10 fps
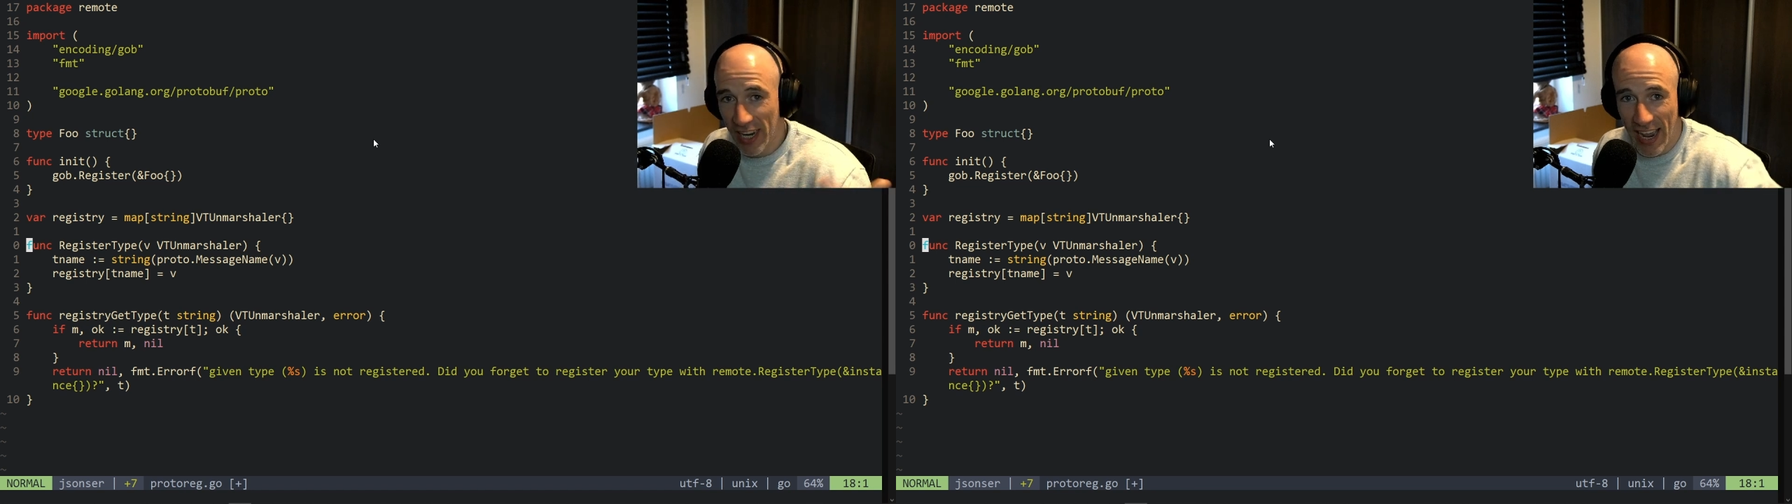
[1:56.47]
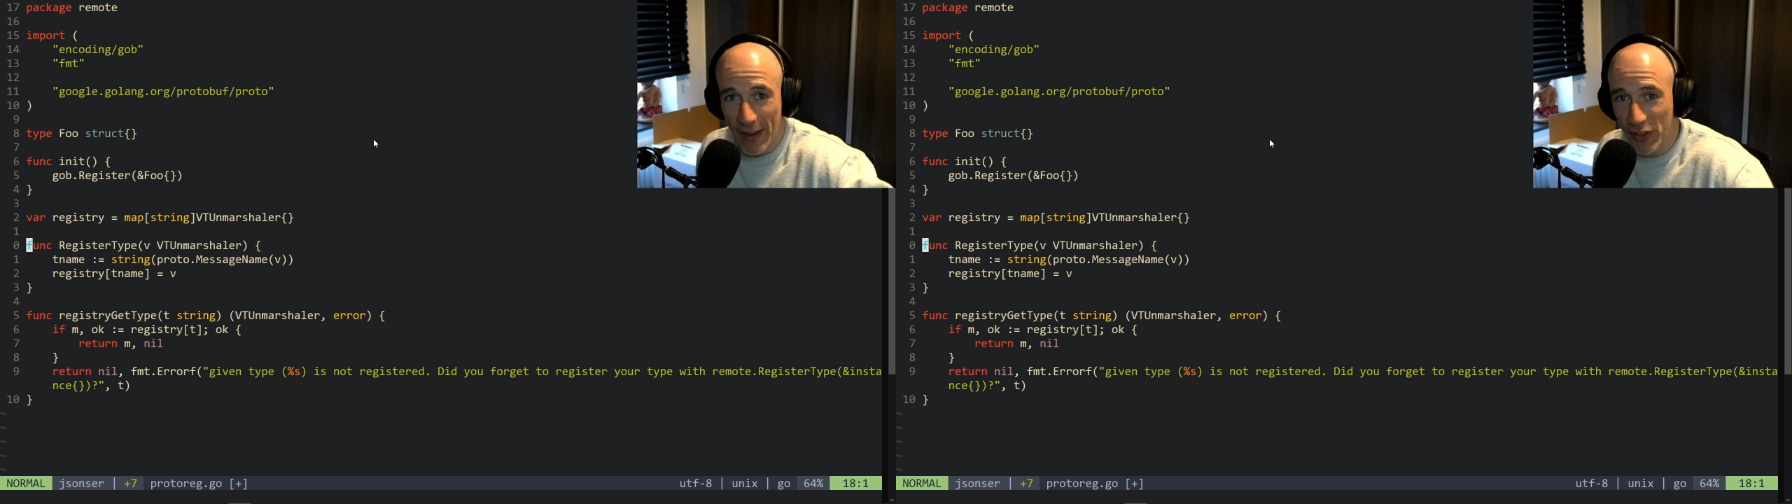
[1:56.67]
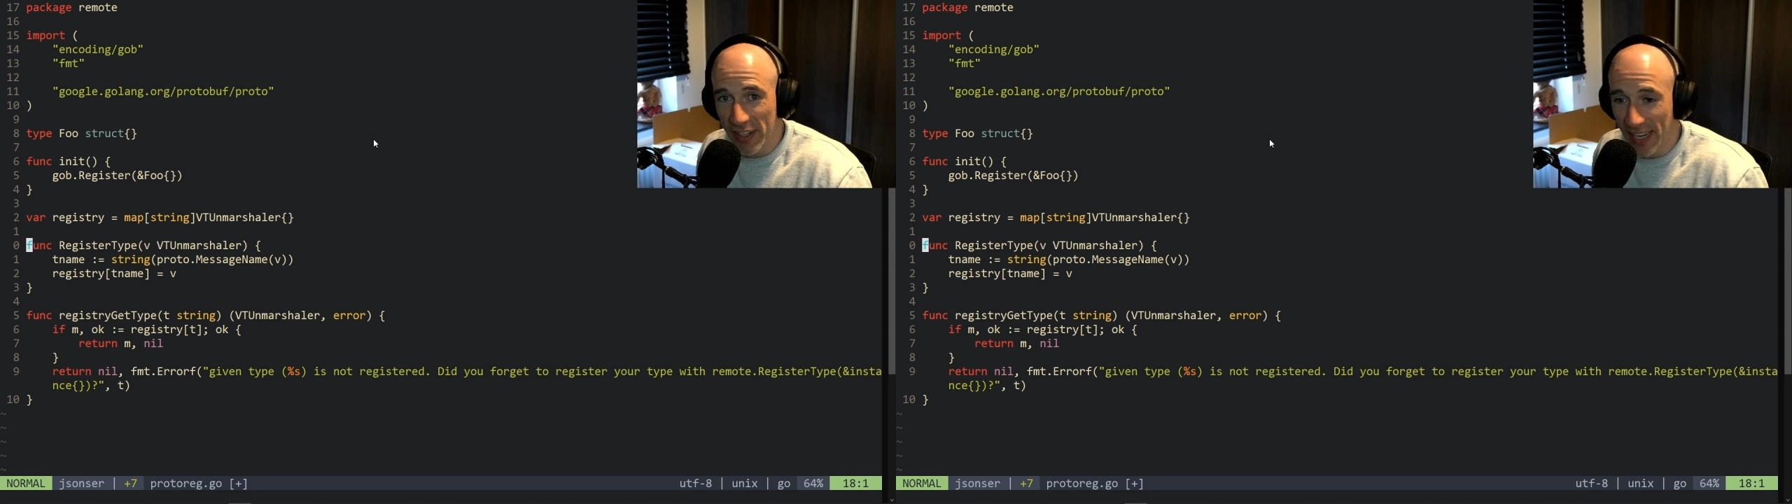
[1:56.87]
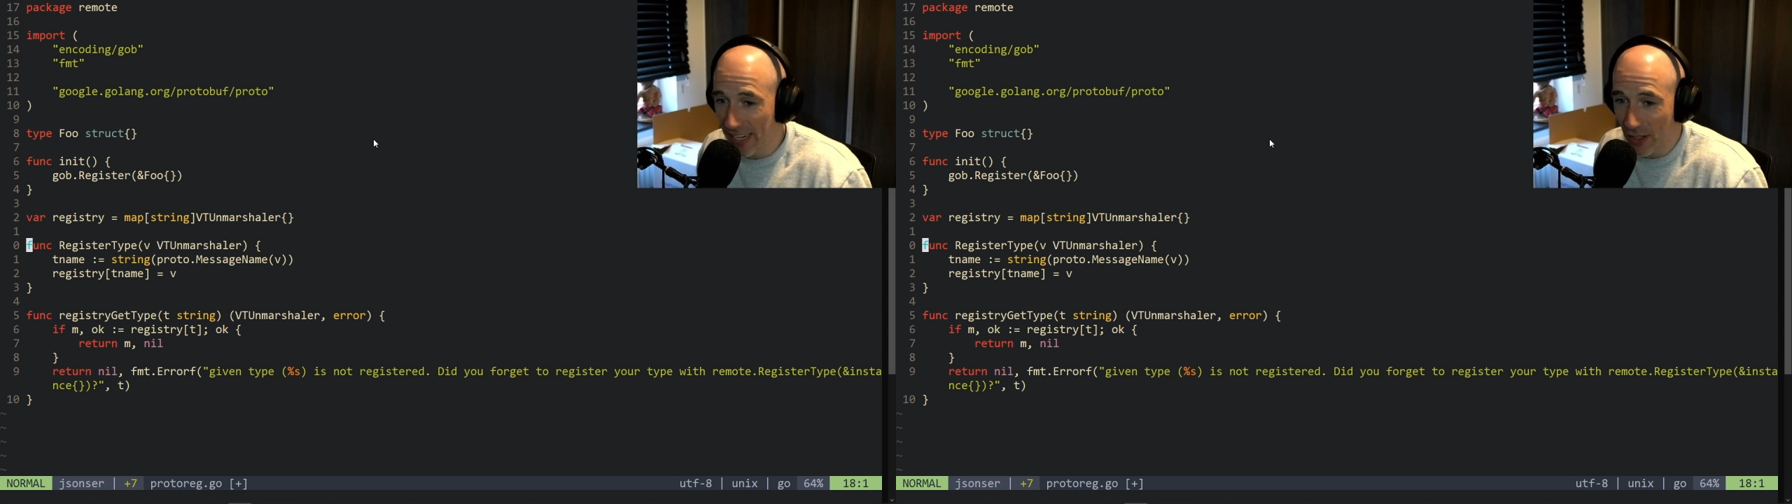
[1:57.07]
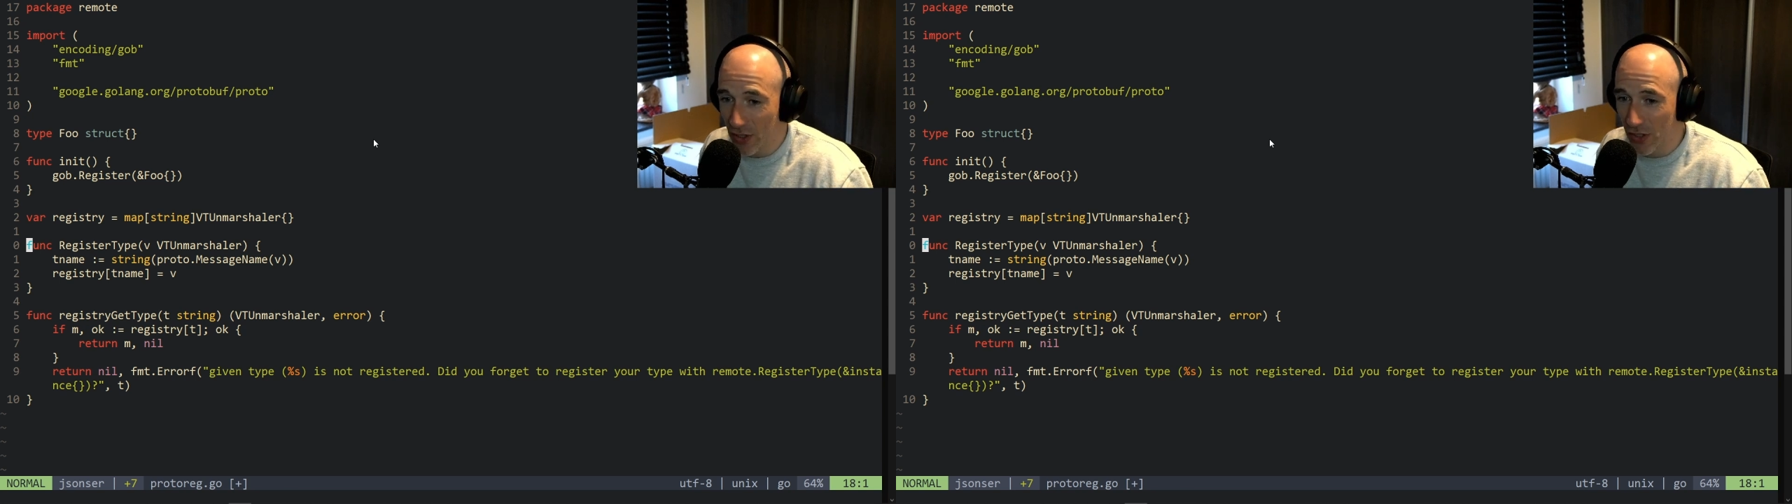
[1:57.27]
after thing
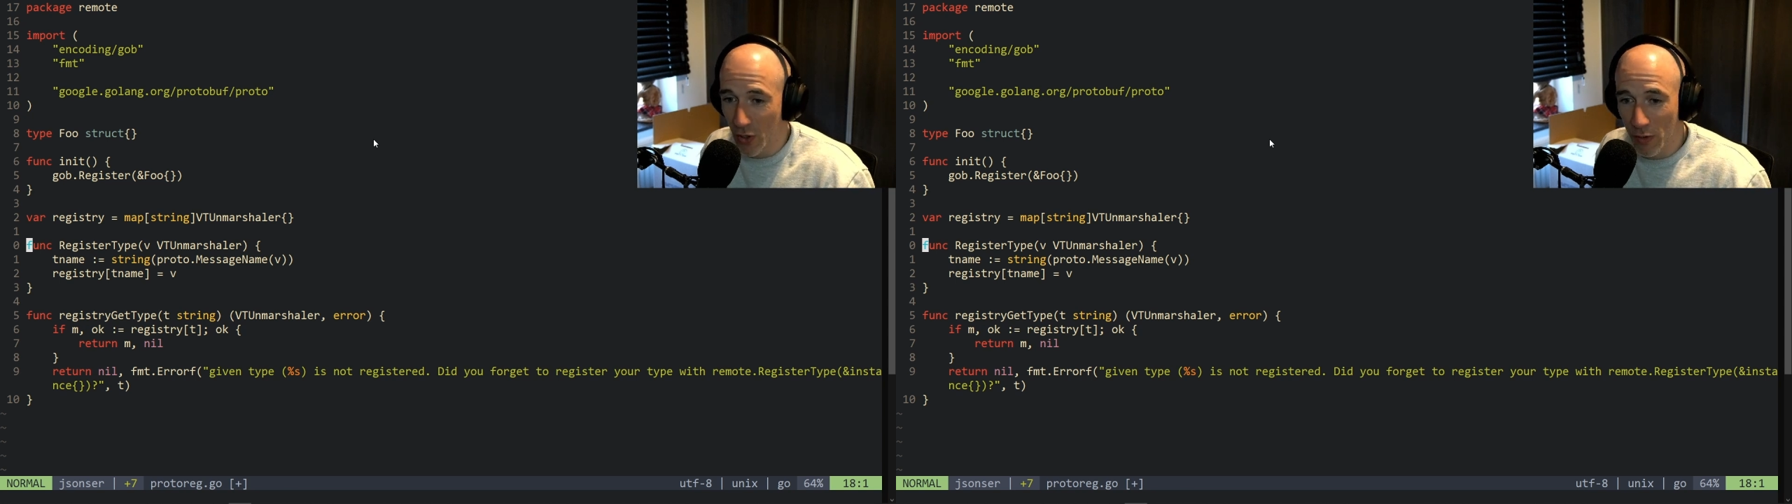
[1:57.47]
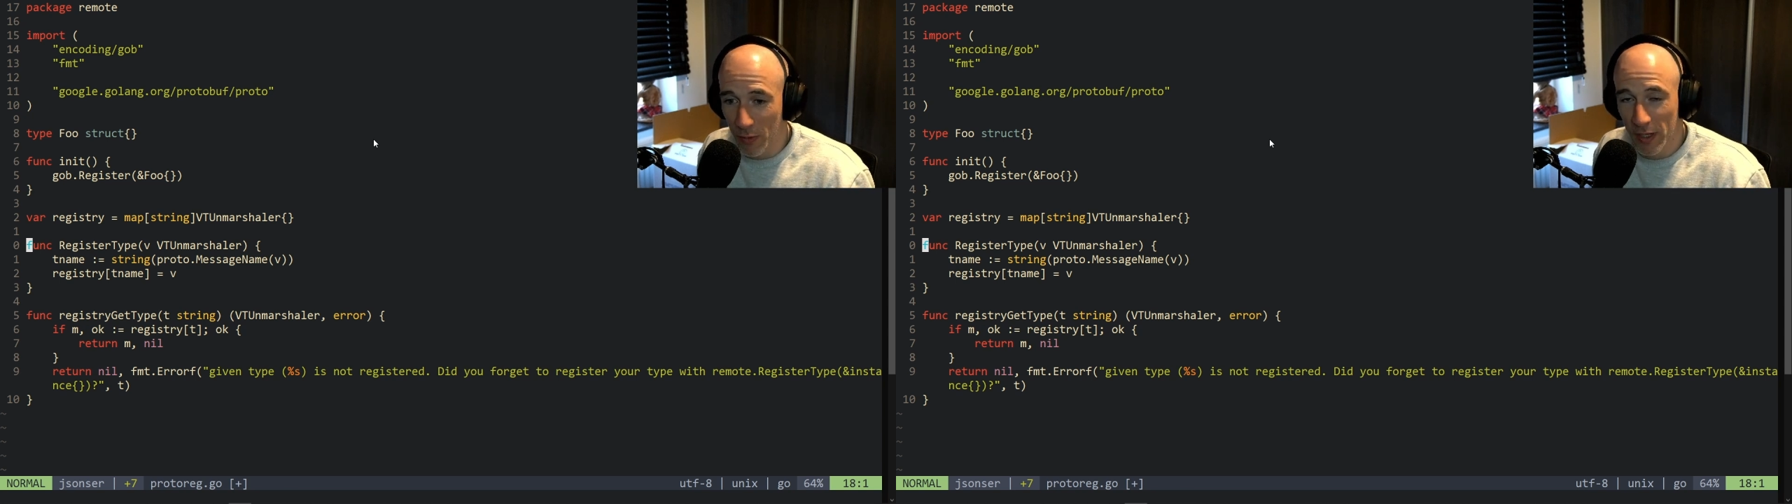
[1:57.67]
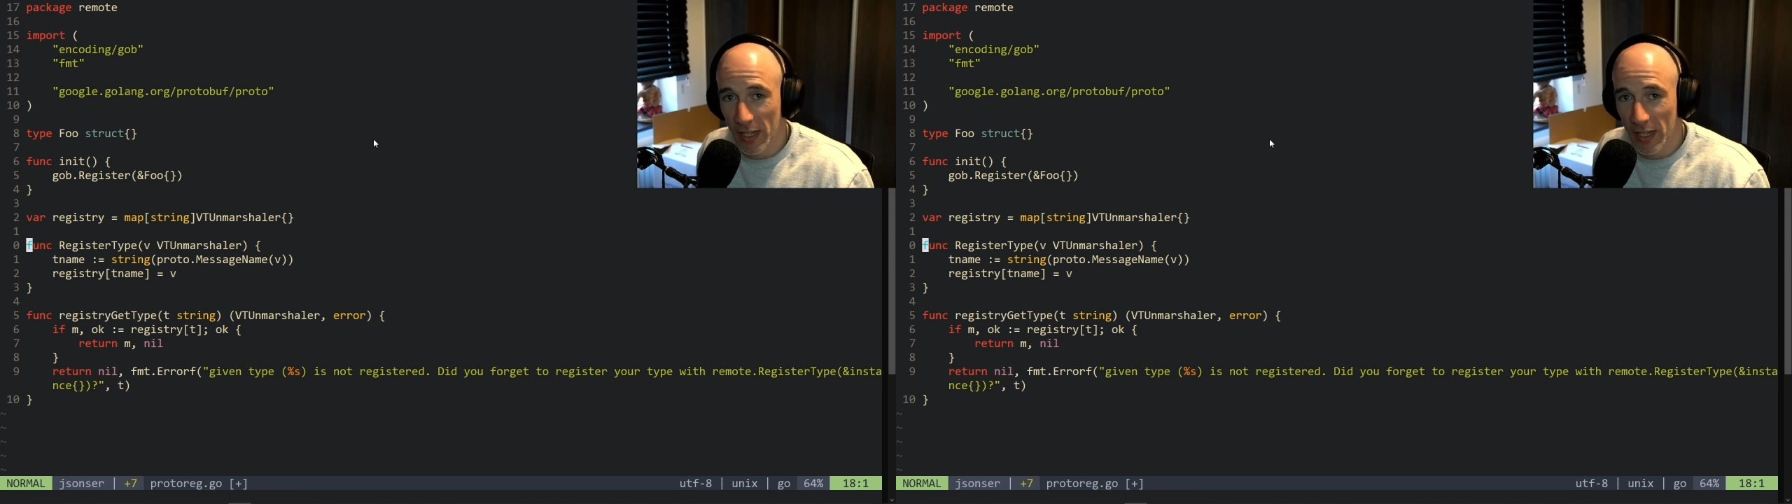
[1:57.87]
he doesn't know